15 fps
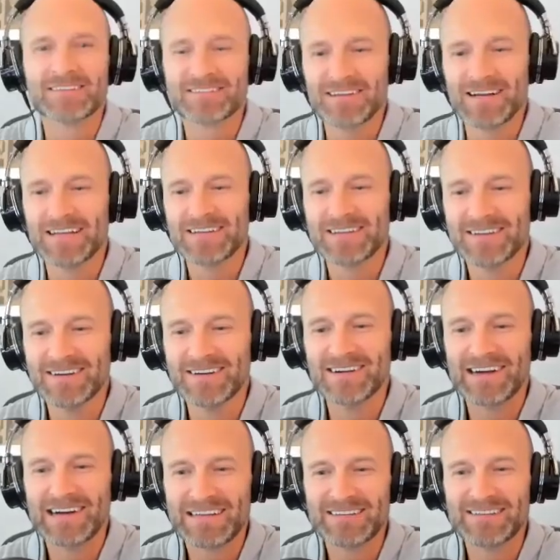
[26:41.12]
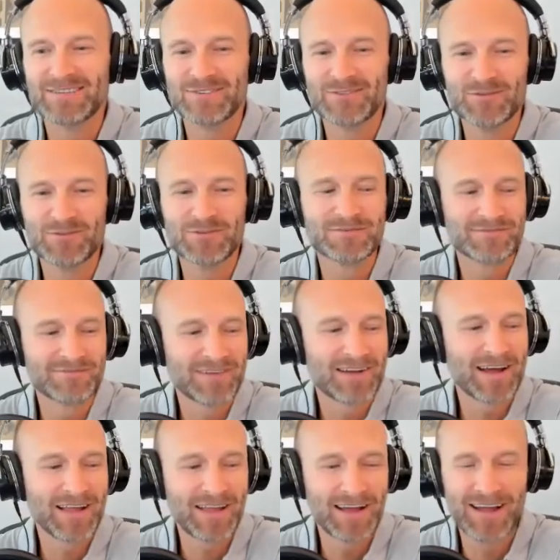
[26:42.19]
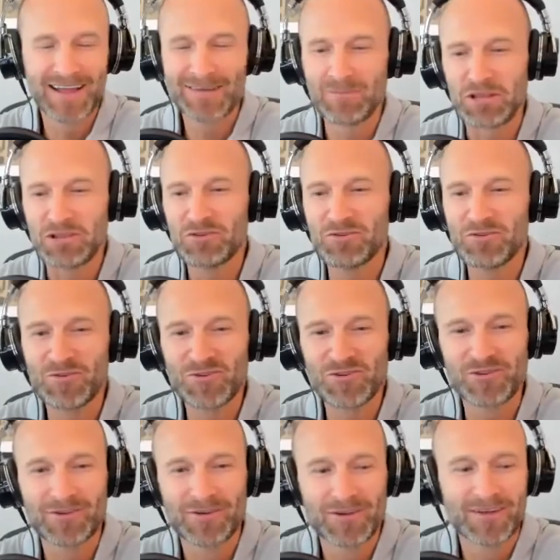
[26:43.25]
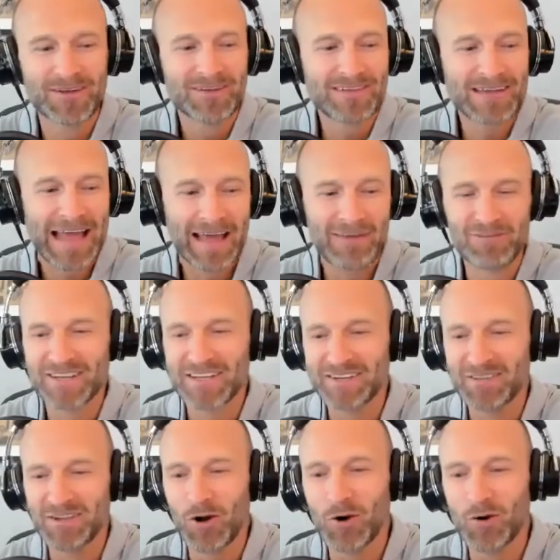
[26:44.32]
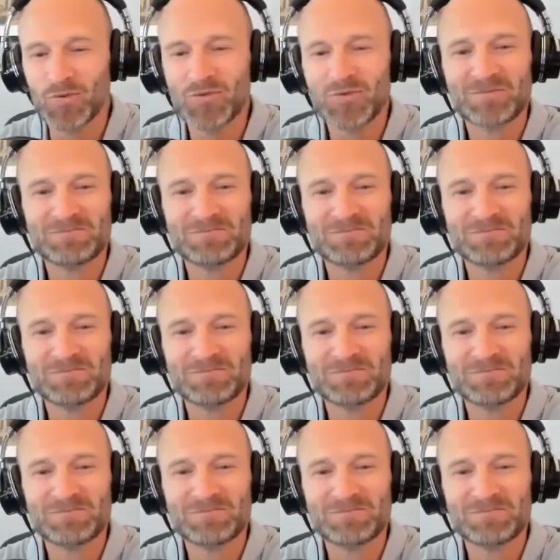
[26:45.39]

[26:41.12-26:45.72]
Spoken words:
I do. I am a huge advocate of the cold.